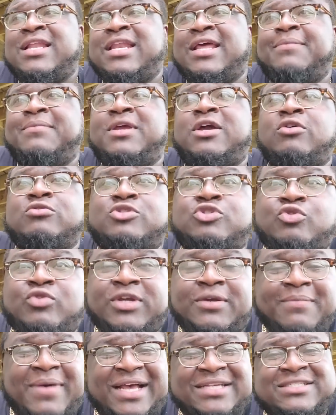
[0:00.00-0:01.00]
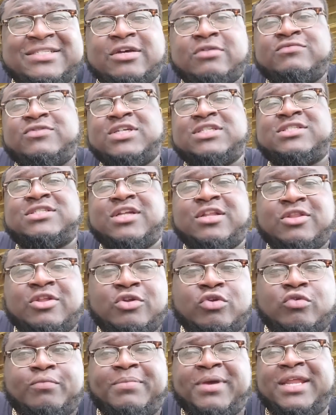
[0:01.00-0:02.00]
Let me go treat myself just a
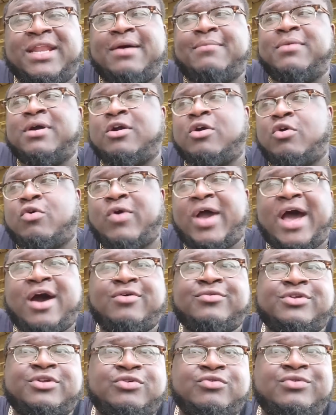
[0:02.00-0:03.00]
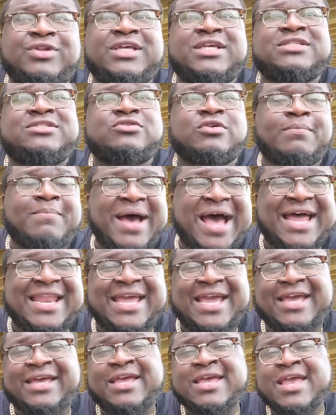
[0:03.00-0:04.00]
little bit. I'm going to go out and do this or buy
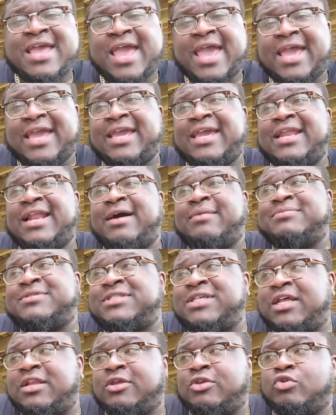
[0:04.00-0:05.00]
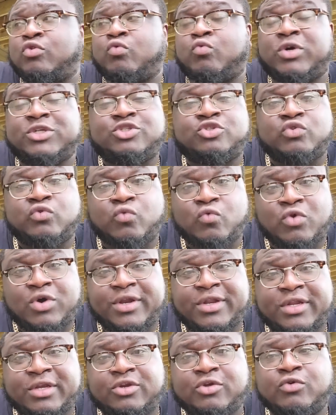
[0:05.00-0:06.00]
that. And I'm telling you what you
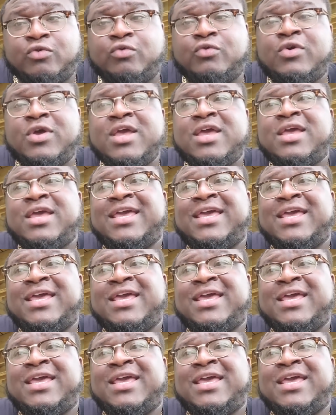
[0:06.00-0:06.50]
want to do